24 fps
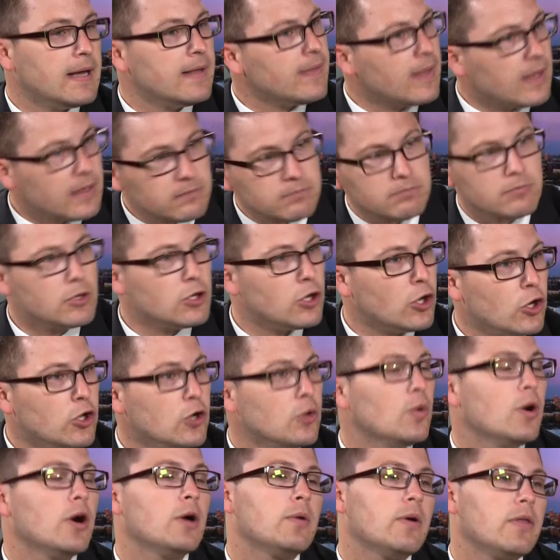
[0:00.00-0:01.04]
And then, you know,
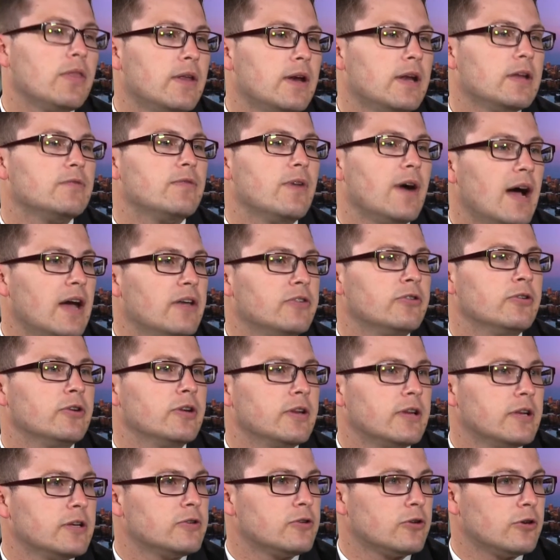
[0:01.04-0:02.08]
you work with an advisor
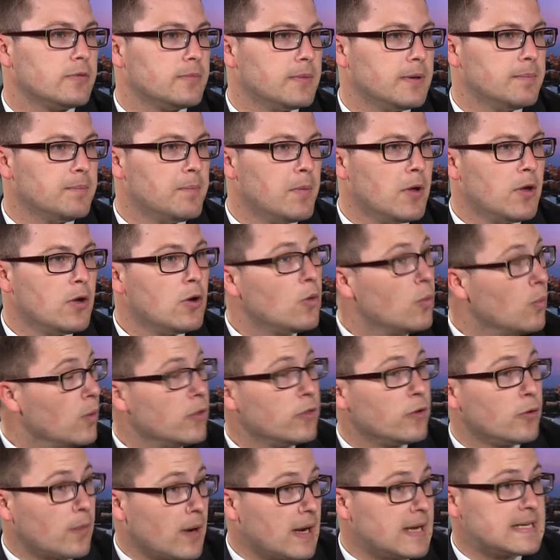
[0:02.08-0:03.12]
to determine
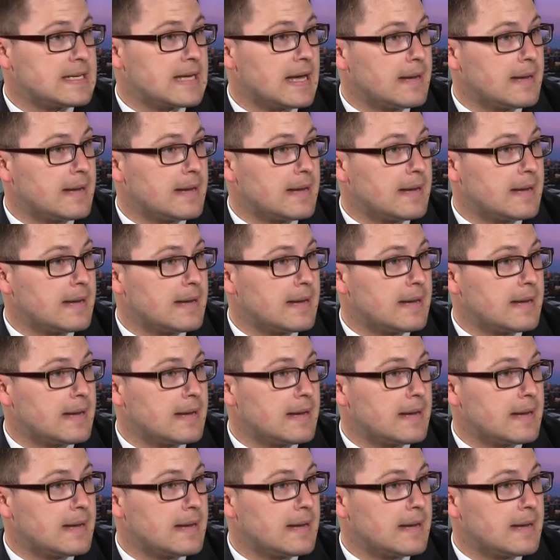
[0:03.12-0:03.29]
when the right